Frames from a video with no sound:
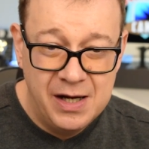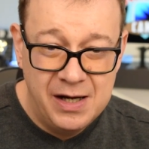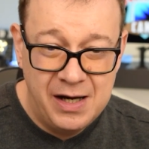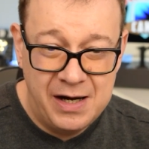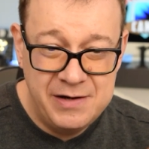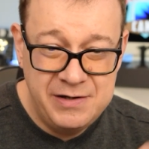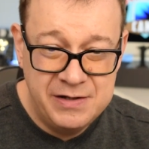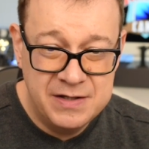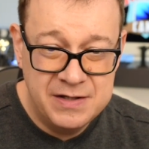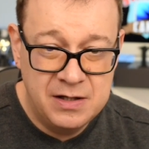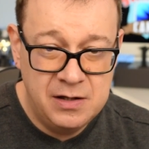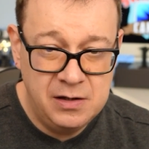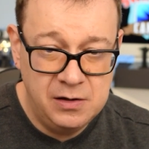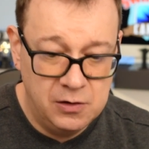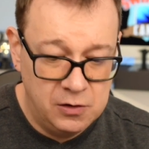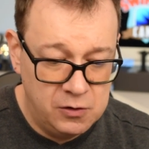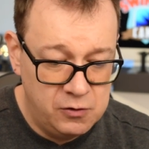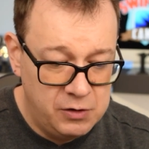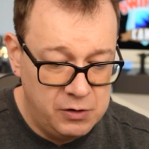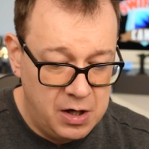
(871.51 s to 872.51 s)
I just
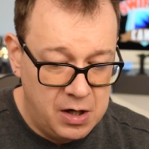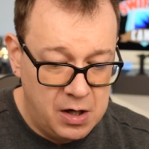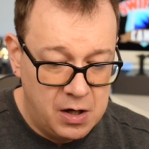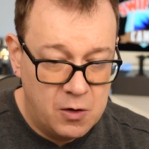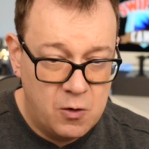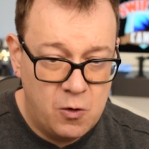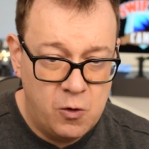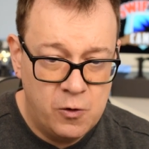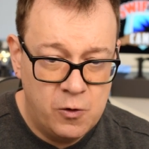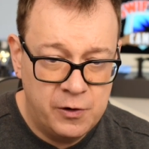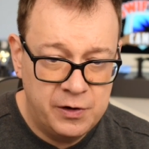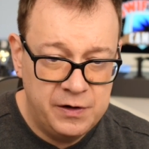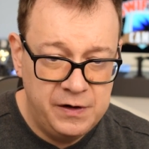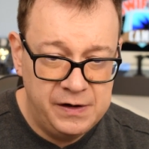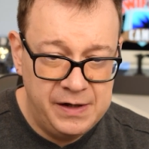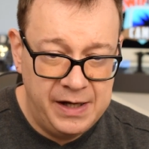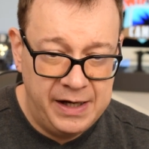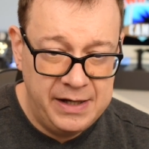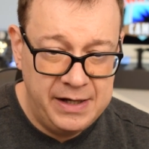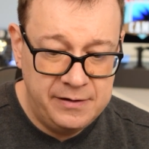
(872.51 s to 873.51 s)
go
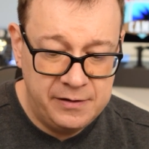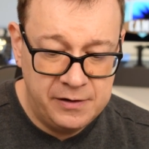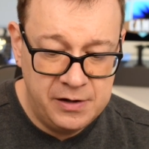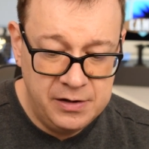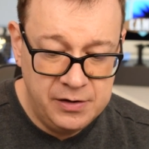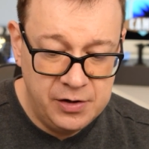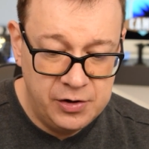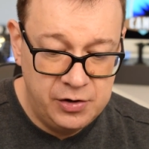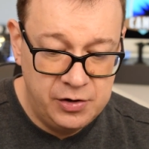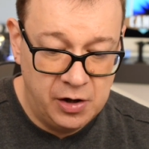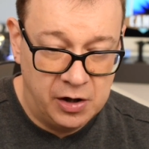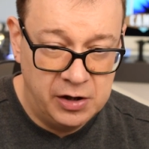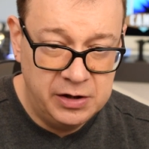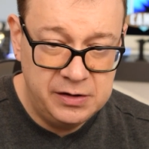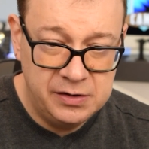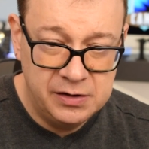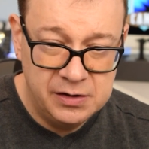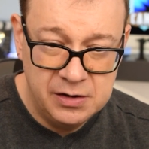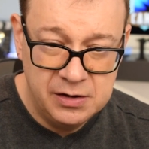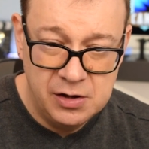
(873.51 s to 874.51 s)
coordinator
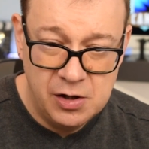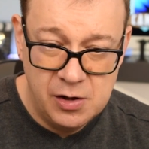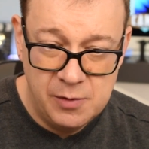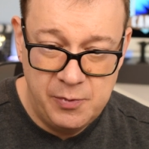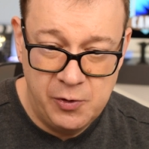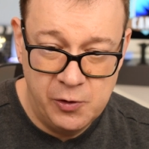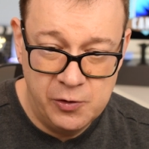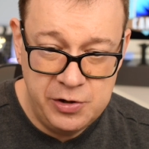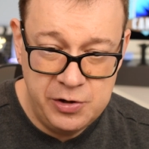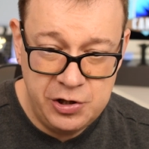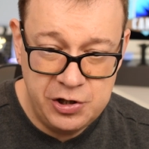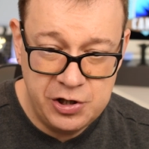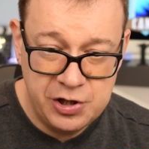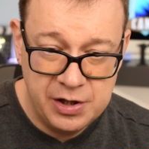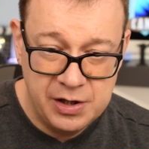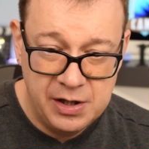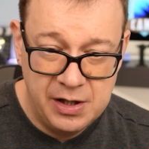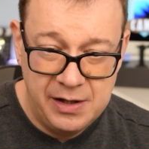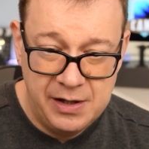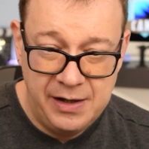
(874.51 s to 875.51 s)
dot push
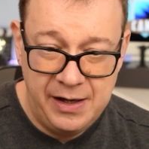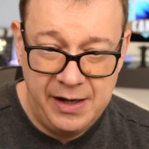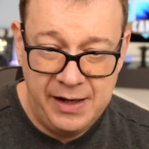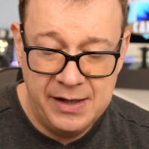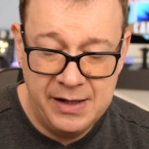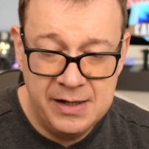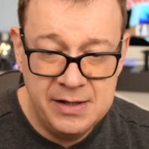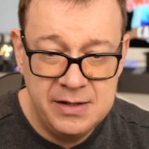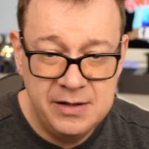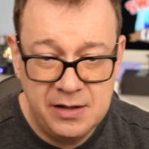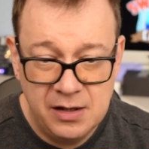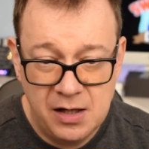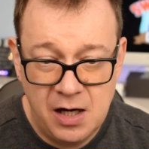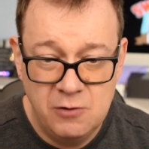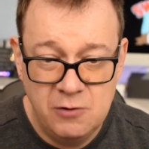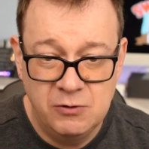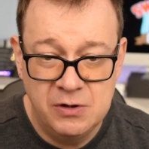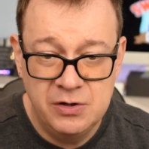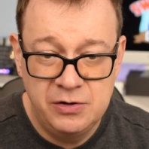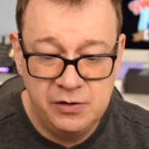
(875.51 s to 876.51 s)
and I
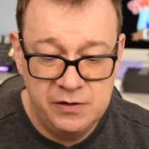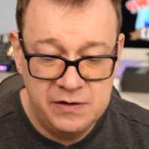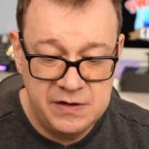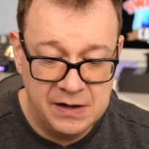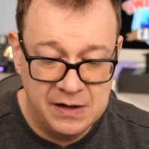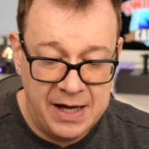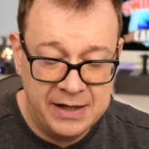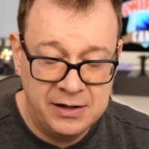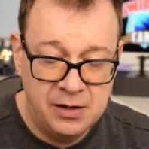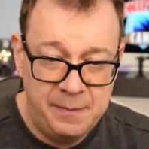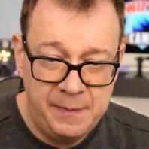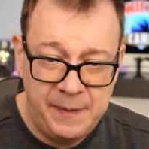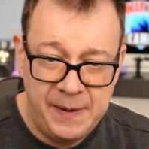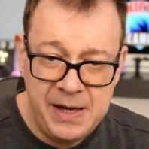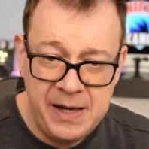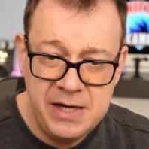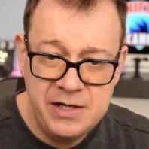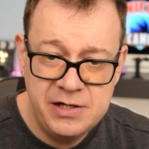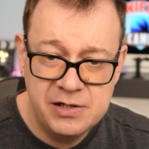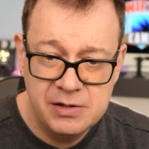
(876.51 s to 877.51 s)
want to select the
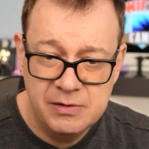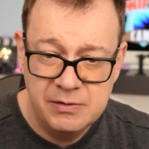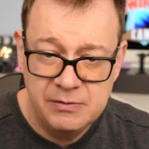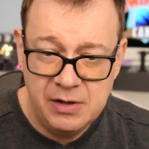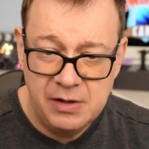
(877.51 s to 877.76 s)
page.